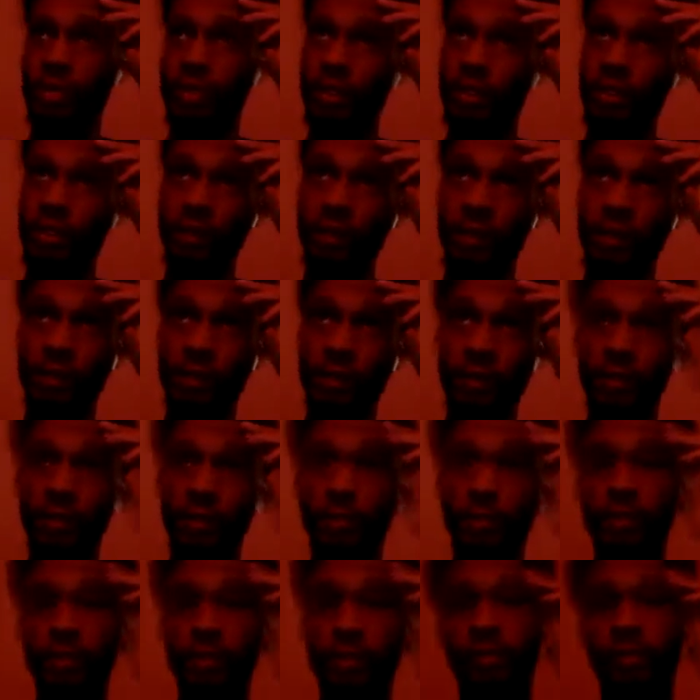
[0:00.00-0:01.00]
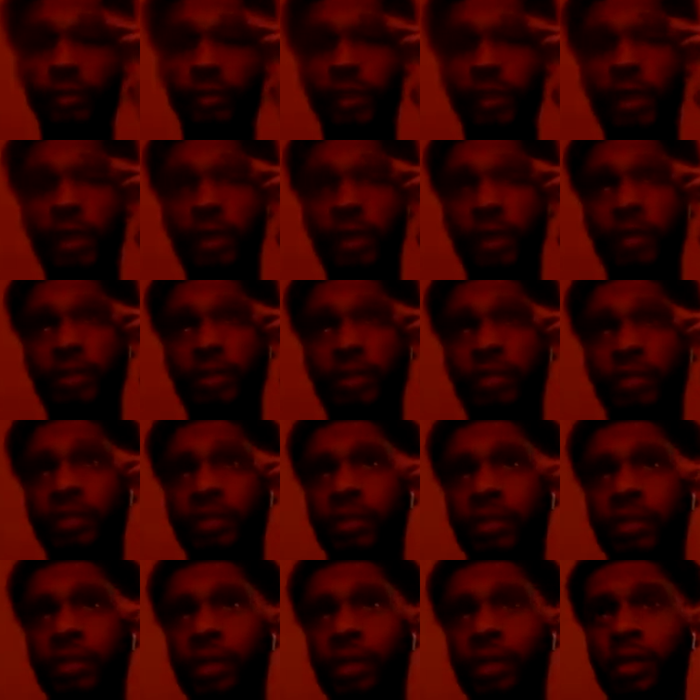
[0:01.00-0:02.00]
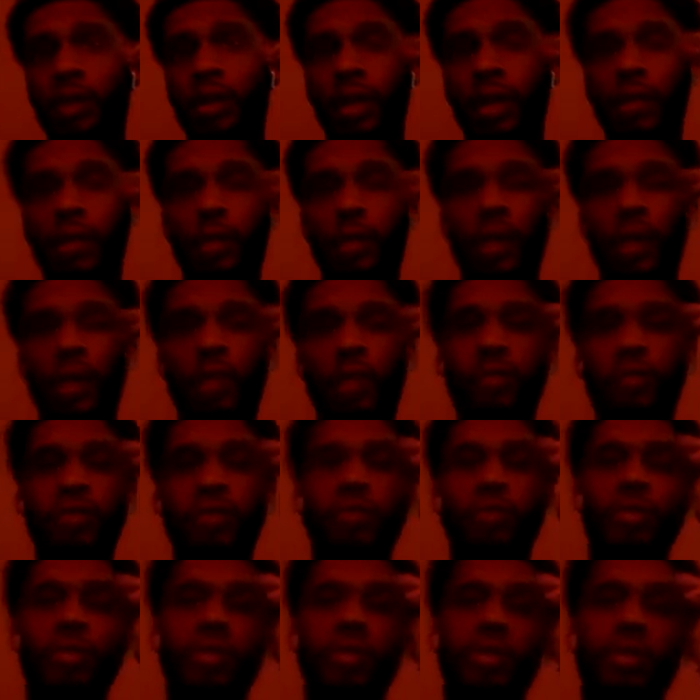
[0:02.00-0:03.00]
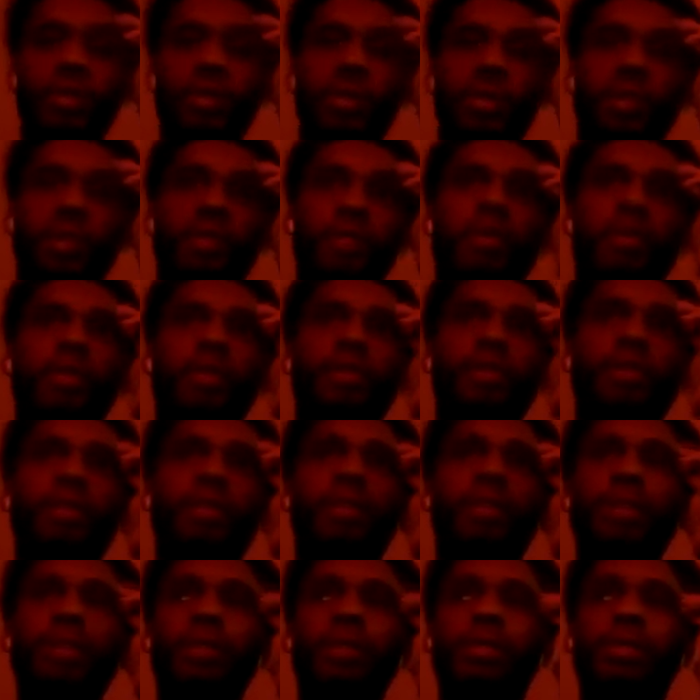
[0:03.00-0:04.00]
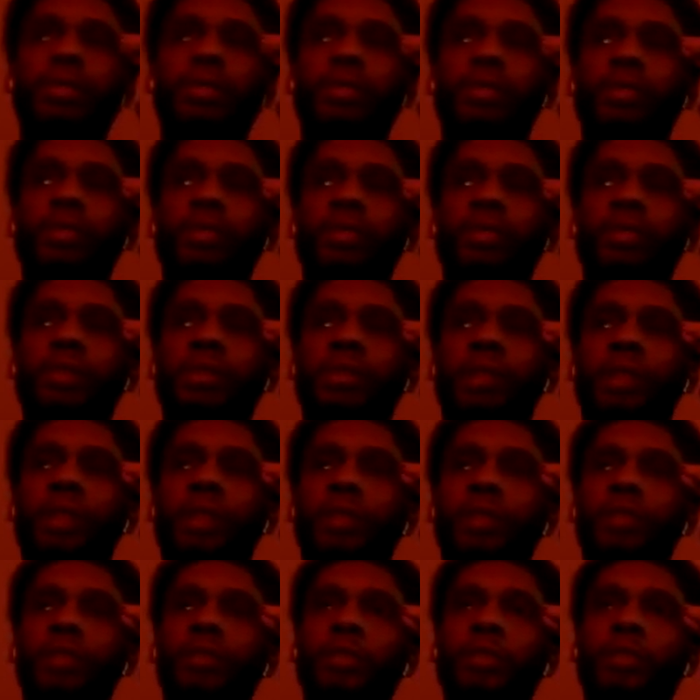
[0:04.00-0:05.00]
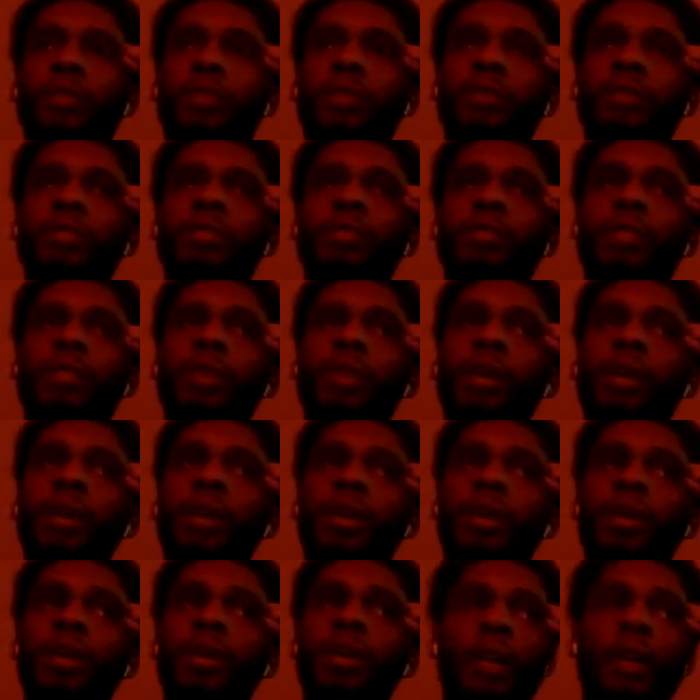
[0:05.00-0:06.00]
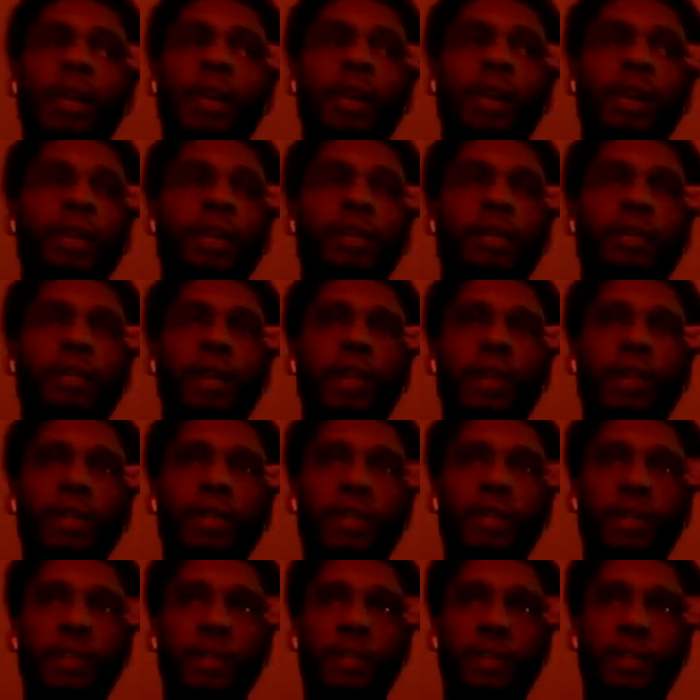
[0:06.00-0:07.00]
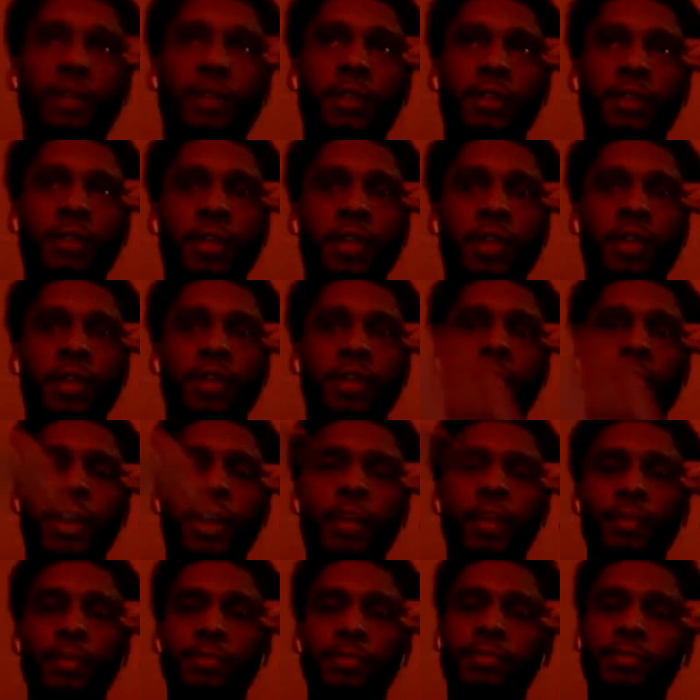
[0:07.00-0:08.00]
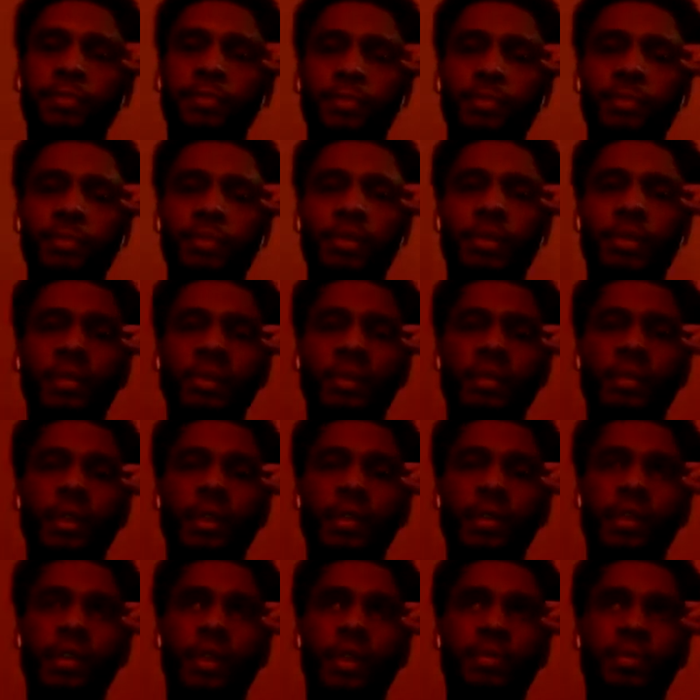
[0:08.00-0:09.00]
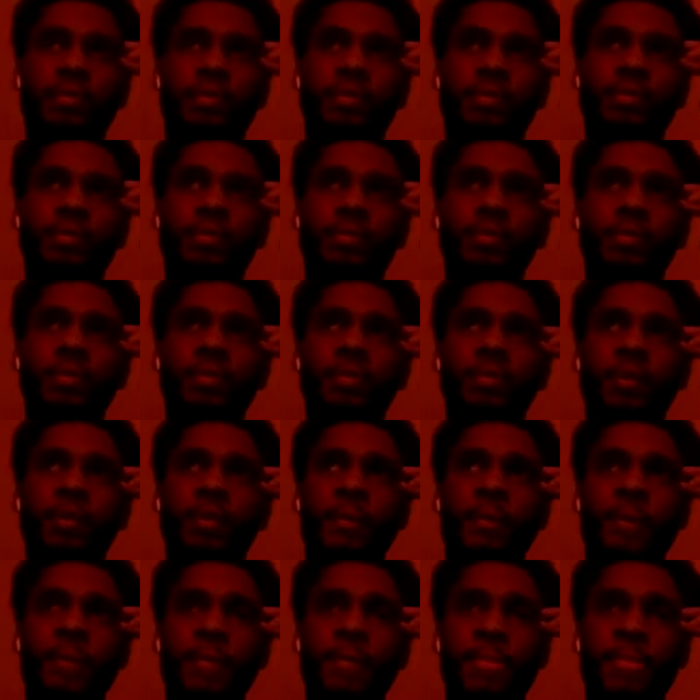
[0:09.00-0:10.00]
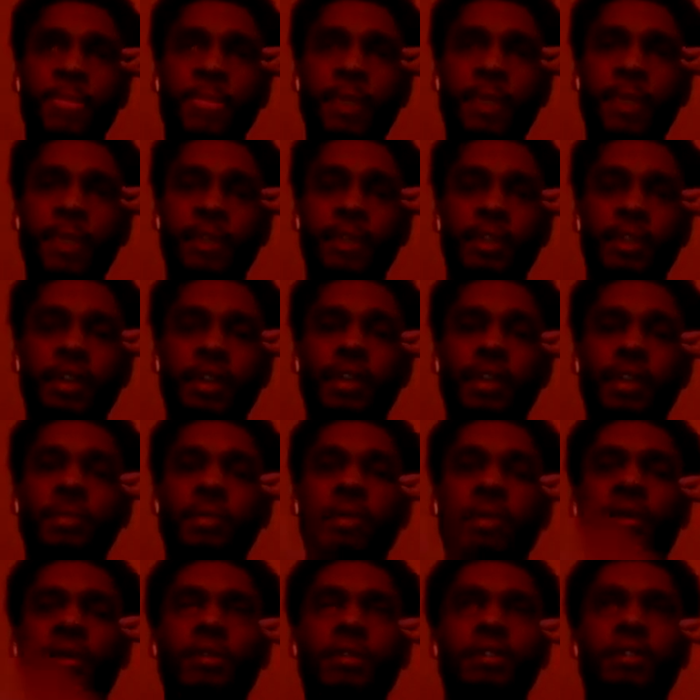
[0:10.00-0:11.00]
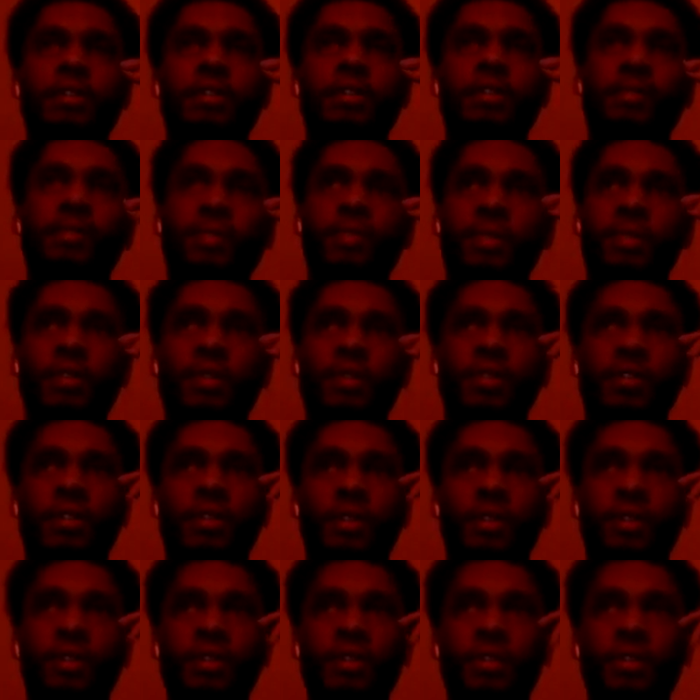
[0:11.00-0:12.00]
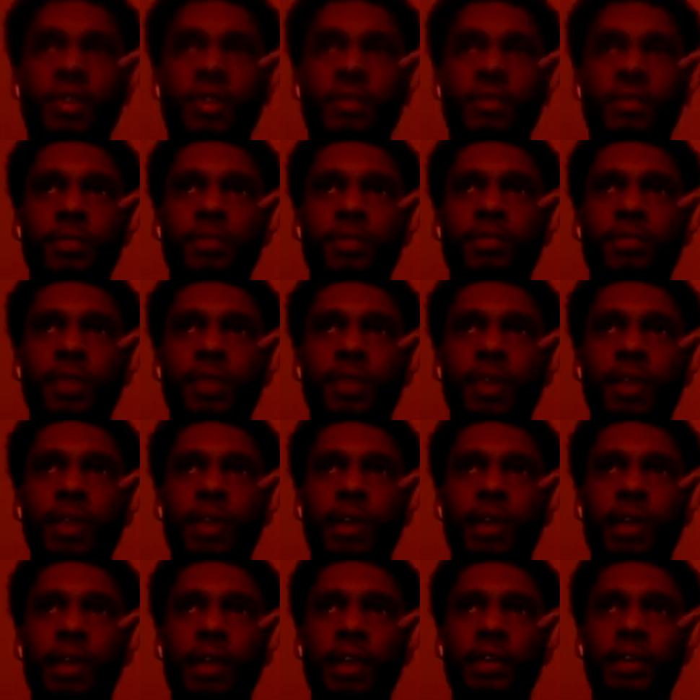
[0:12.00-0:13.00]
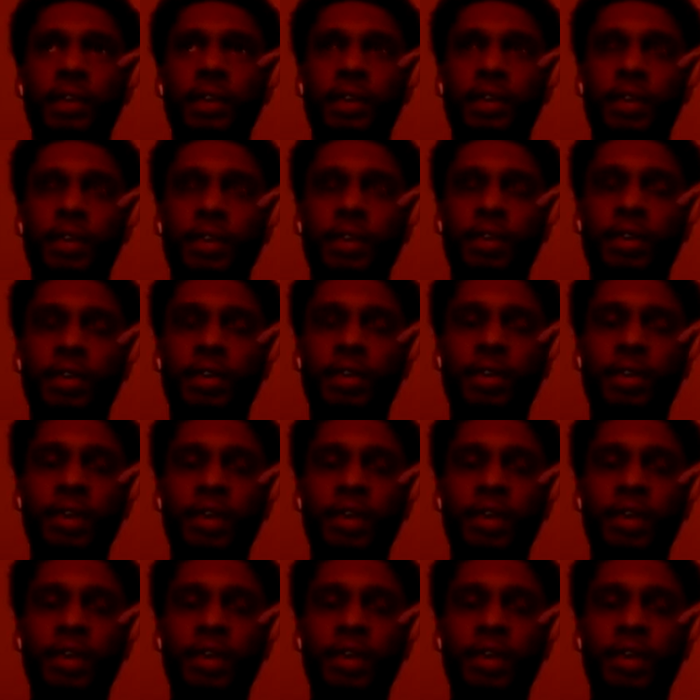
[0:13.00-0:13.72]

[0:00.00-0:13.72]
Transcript: I think if I would have been from down here, I probably would have been the same way. That's just what I'm drawn to. Cause I like down south artists that rap in that type of scheme, I guess you would say. Cause I like Outkast.